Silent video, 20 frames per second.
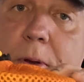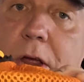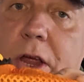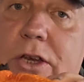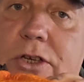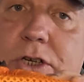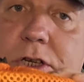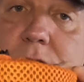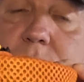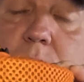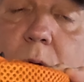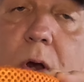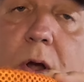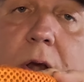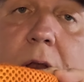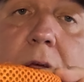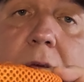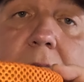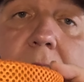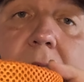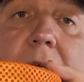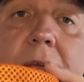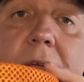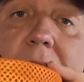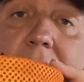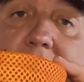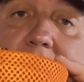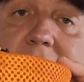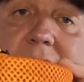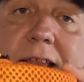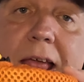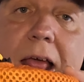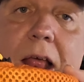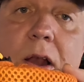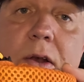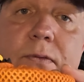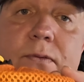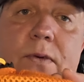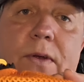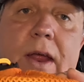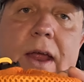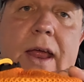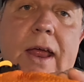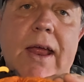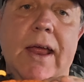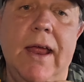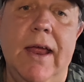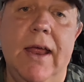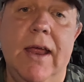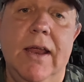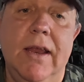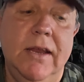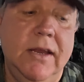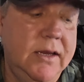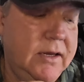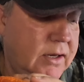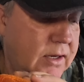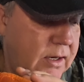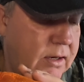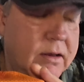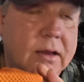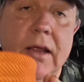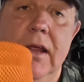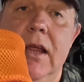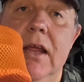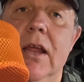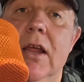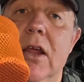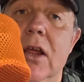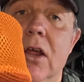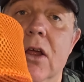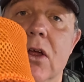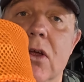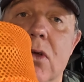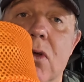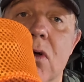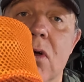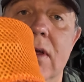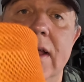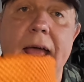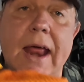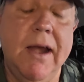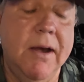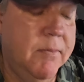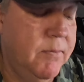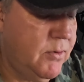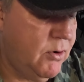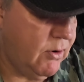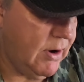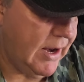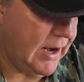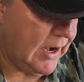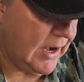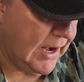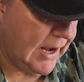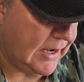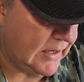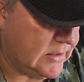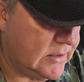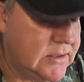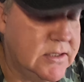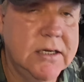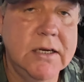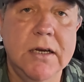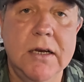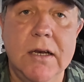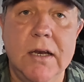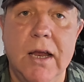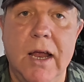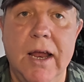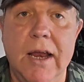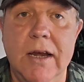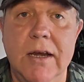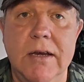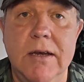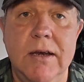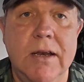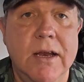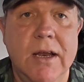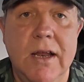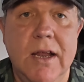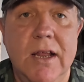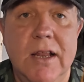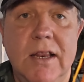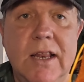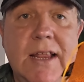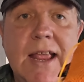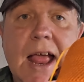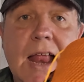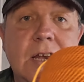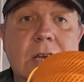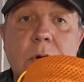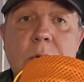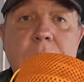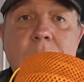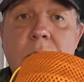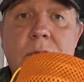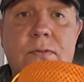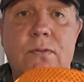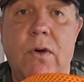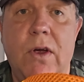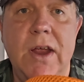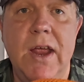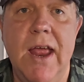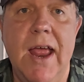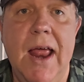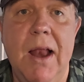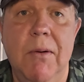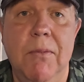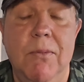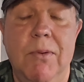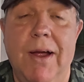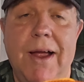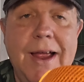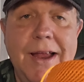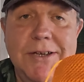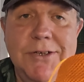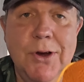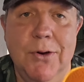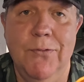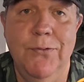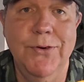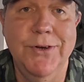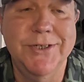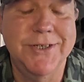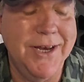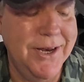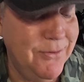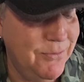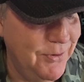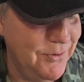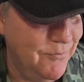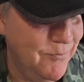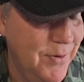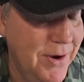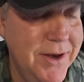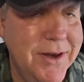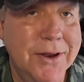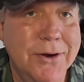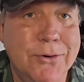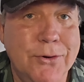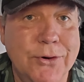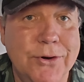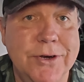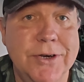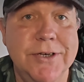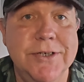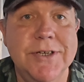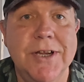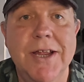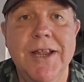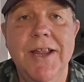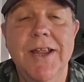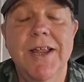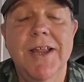purchase one yourself. Go and get them, great lads. And they can't do enough for you help-wise, obviously, with me they couldn't.